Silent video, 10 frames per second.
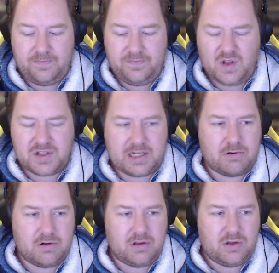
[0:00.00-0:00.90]
not
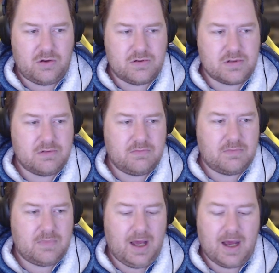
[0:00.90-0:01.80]
Secret of the Use,
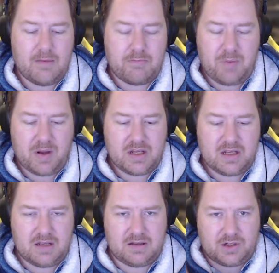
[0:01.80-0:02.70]
but you
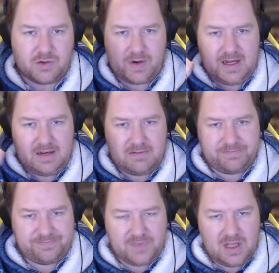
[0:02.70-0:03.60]
could get the
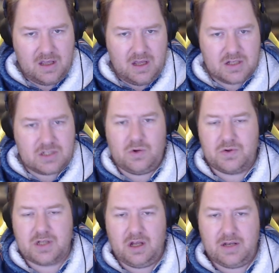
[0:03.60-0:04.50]
green
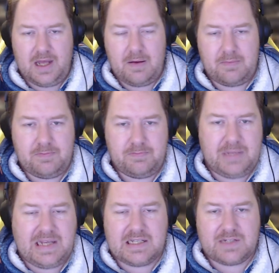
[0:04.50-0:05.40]
sauce on
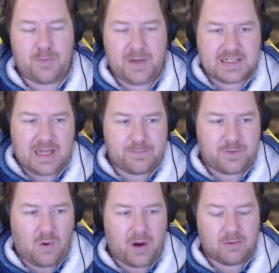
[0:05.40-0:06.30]
pizzas from Pizza Hut
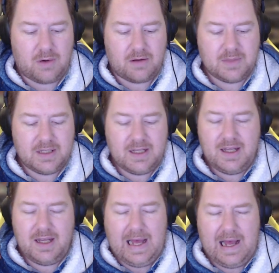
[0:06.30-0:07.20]
for quite a while.
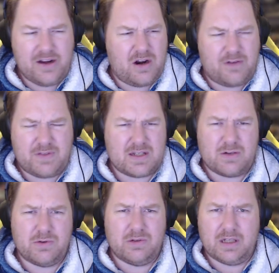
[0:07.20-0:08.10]
I don't know if they're
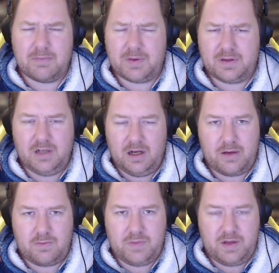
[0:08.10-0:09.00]
still doing it, but,
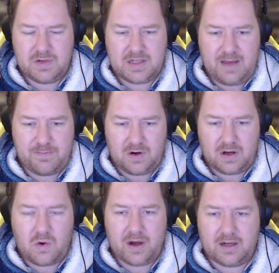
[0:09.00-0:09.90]
they was there for
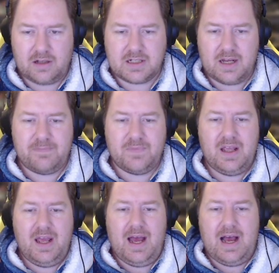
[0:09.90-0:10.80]
quite a long time.
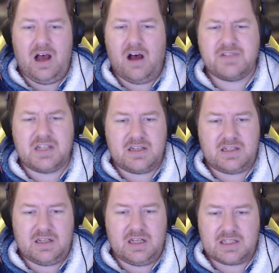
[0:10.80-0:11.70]
Obviously,
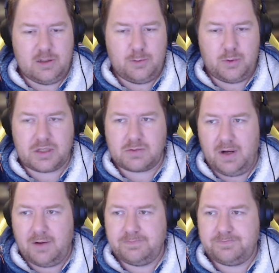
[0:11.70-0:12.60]
you get a steelbook as
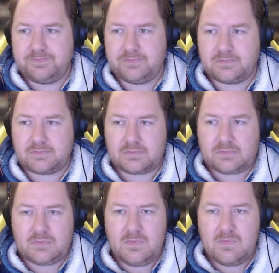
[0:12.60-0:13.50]
well.
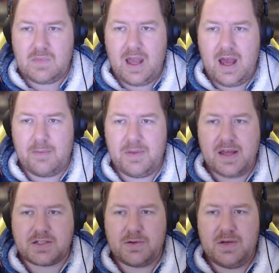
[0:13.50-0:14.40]
But
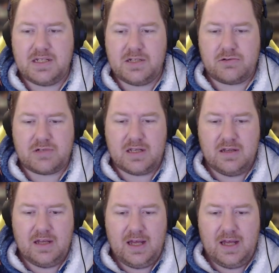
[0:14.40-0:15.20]
yeah, so it is interesting.